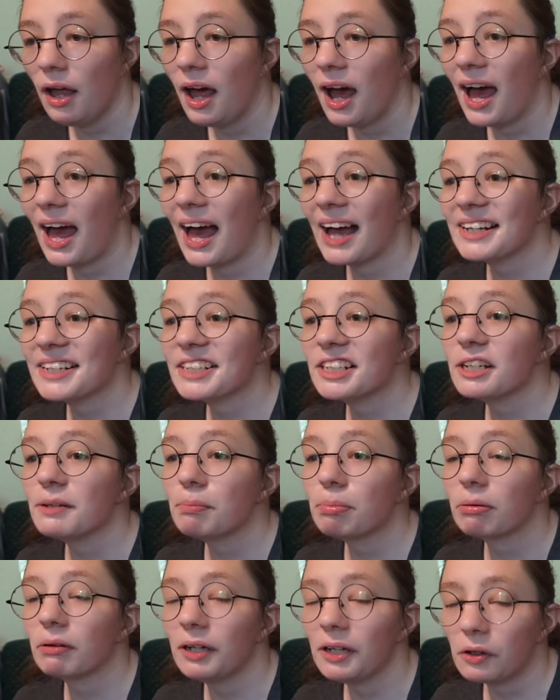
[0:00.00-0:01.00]
I actually
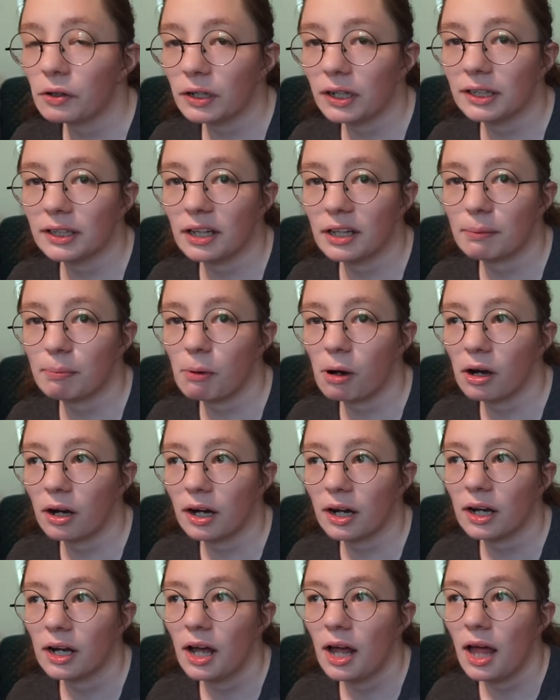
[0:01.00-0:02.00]
pre-ordered this
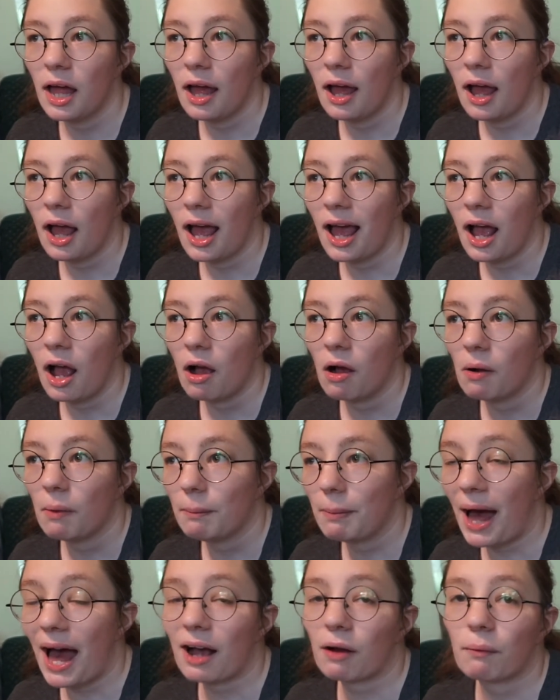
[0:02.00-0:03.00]
book
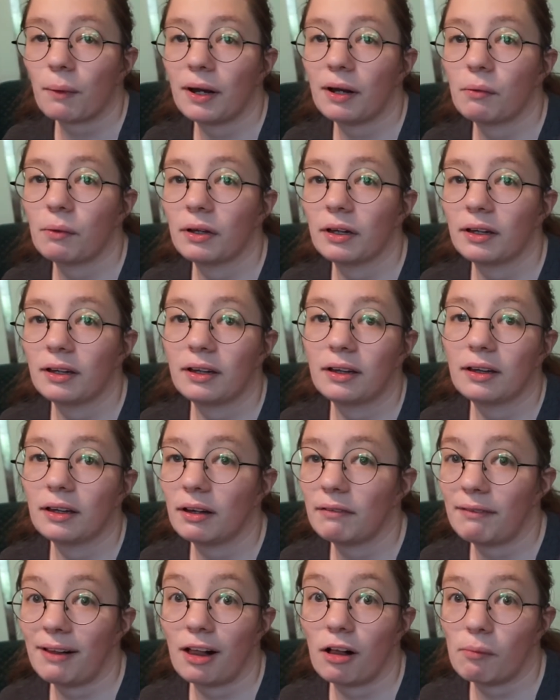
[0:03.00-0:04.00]
back when it was
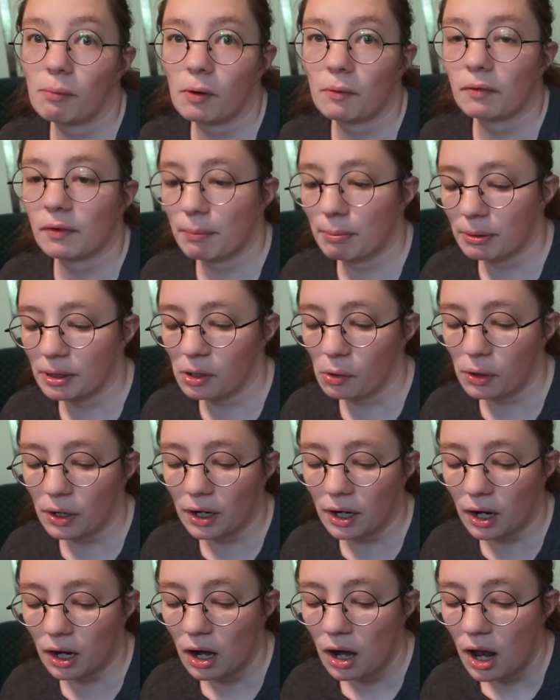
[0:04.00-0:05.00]
available for
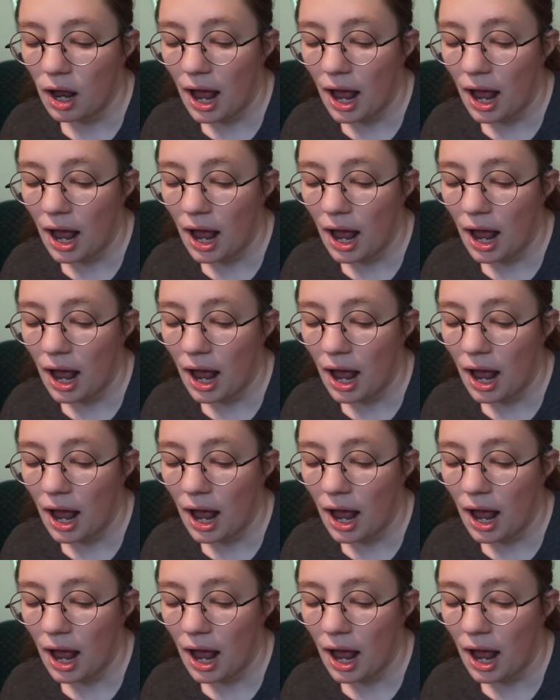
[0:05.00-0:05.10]
pre-order.